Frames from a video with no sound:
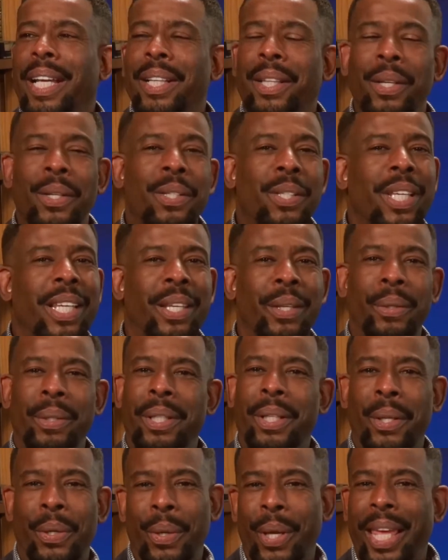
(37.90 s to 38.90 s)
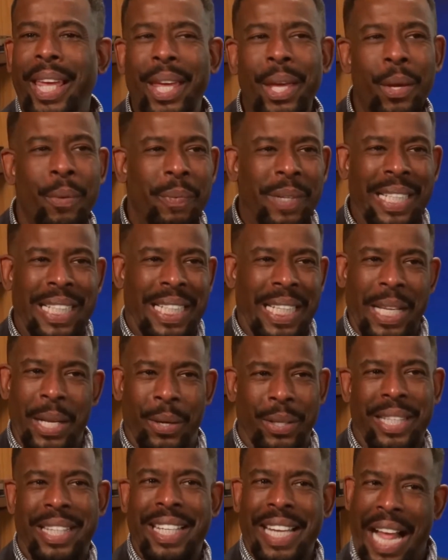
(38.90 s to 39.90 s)
at those cute little humans in
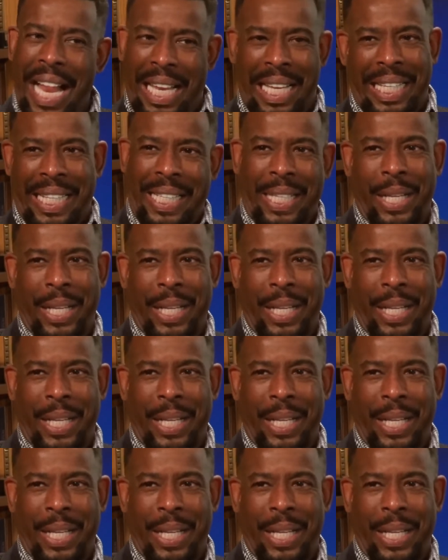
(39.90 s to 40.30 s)
their telescopes.